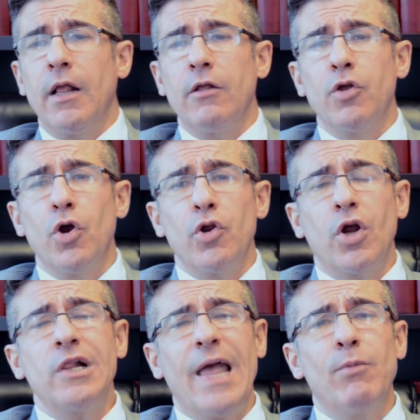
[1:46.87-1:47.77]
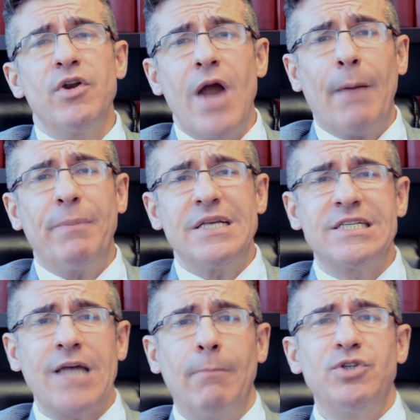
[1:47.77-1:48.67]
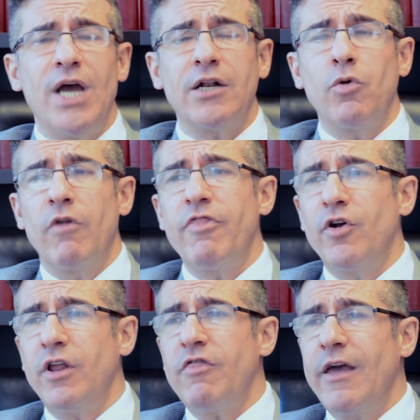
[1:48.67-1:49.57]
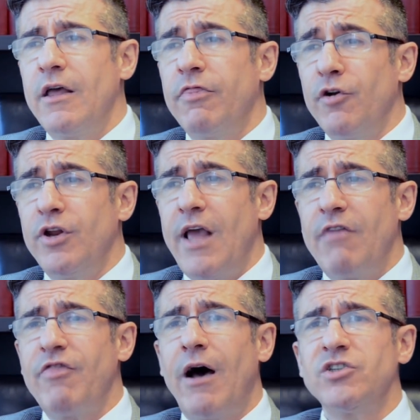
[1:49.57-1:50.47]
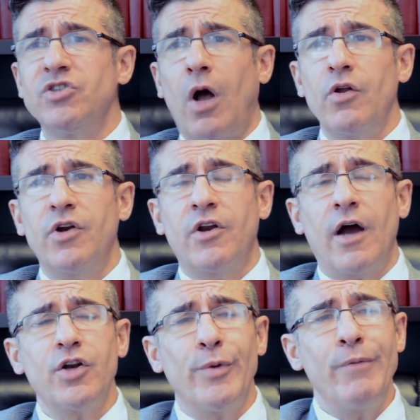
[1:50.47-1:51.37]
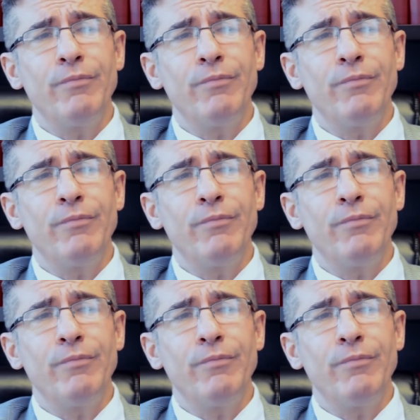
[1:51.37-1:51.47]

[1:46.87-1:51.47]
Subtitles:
Your claim would not be subject to a $38,000 deductible.